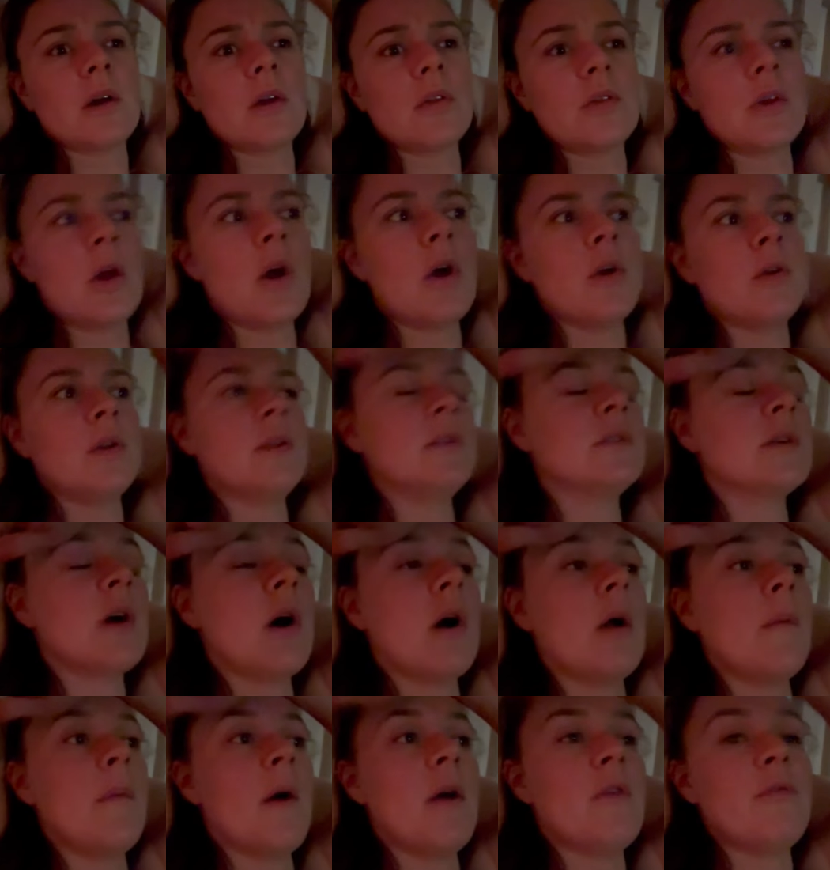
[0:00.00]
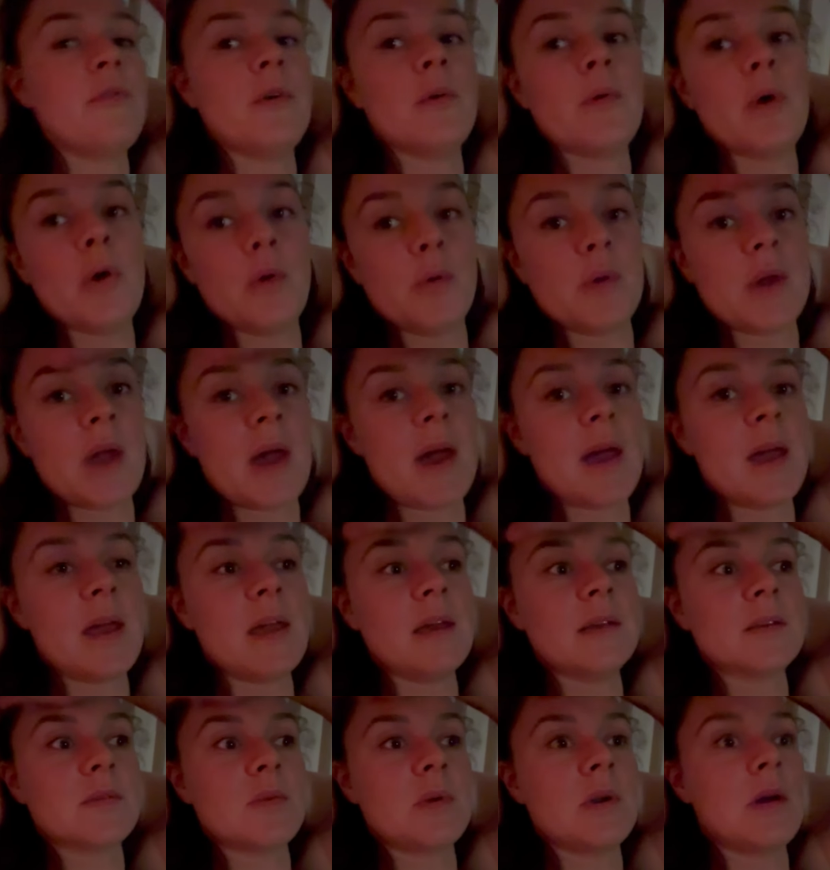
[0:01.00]
The only time I feel okay
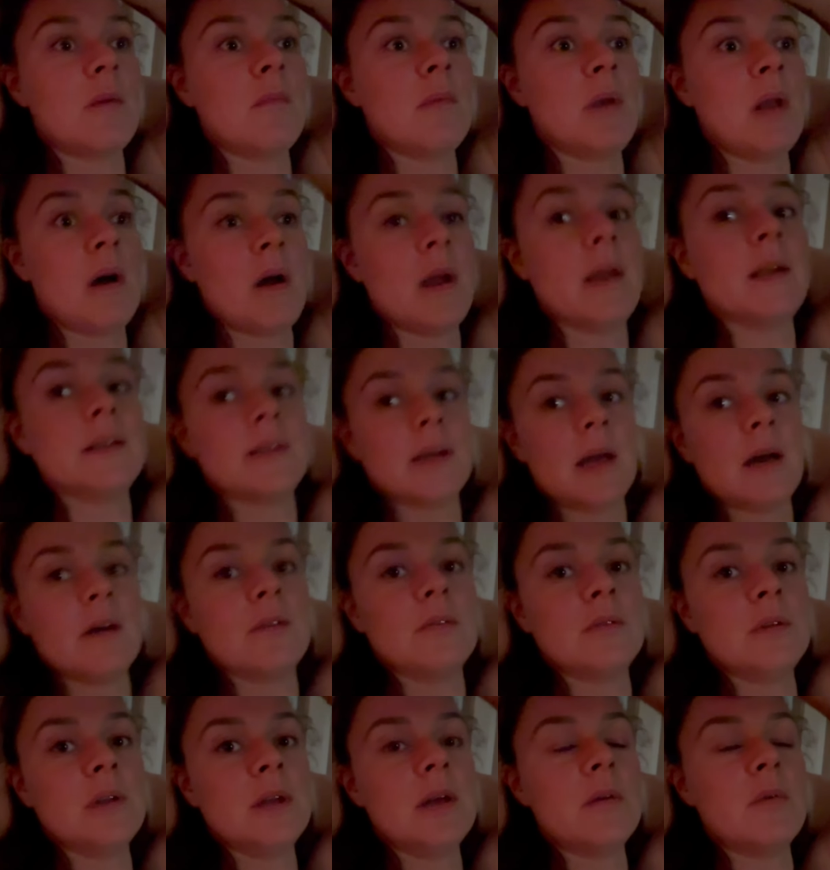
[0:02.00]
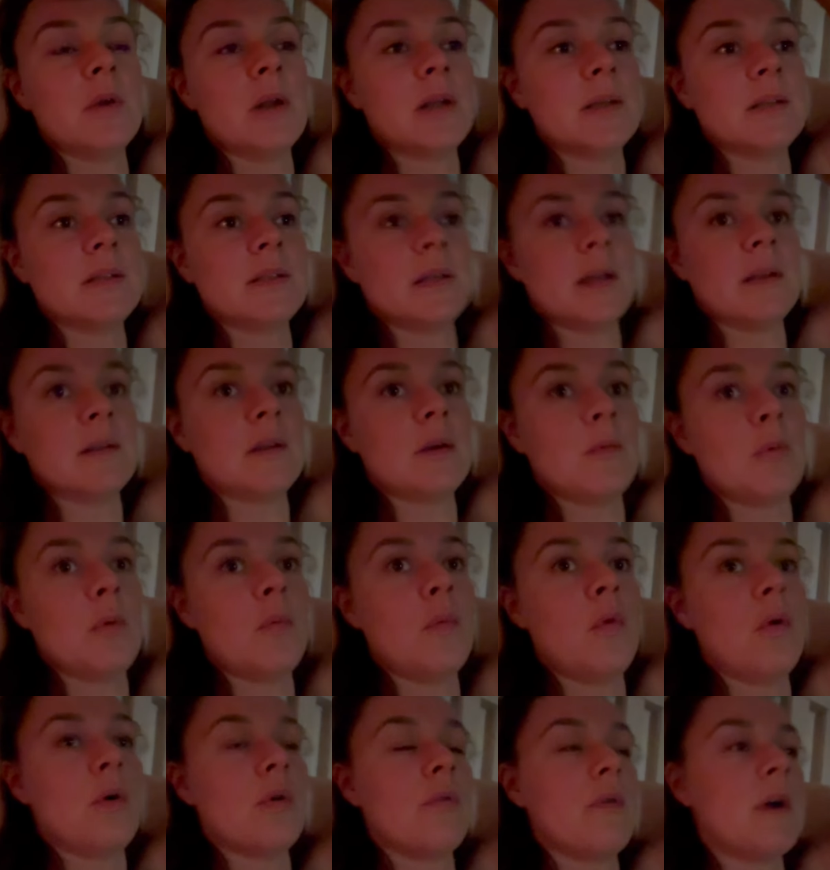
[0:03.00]
is when I'm lying down, and when I stand up and
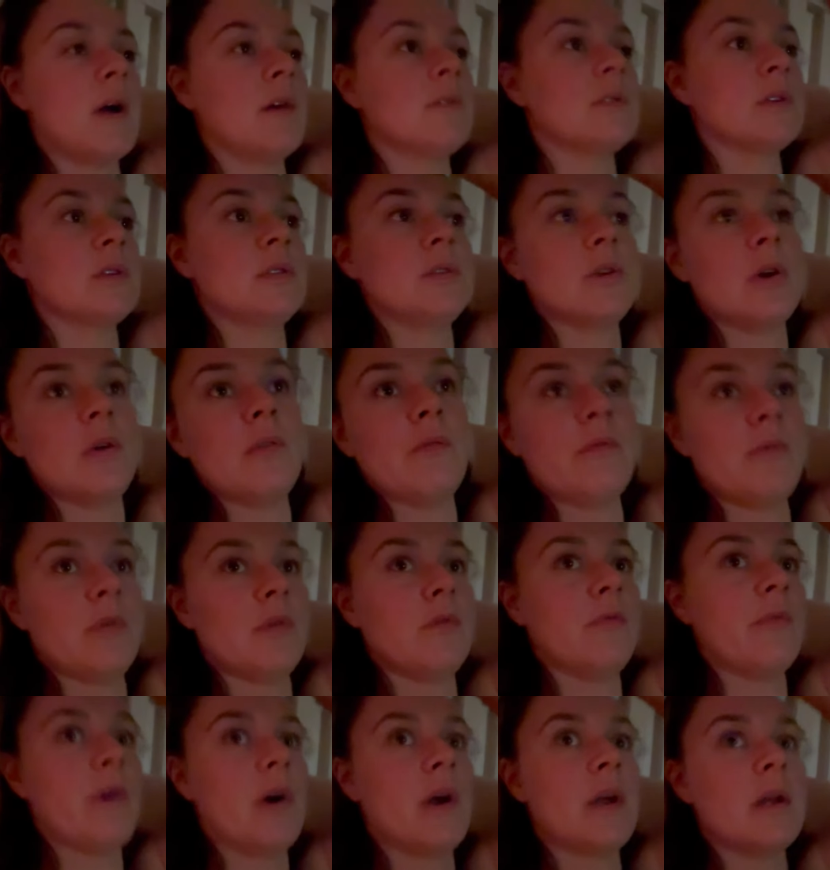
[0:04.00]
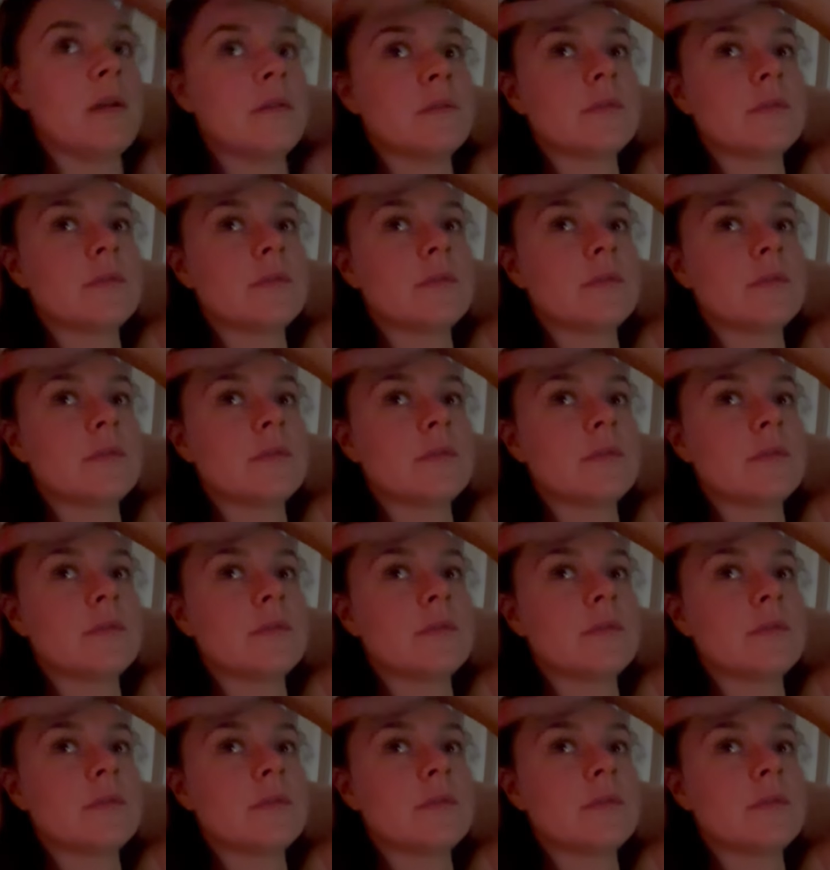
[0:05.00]
walk around I don't feel right.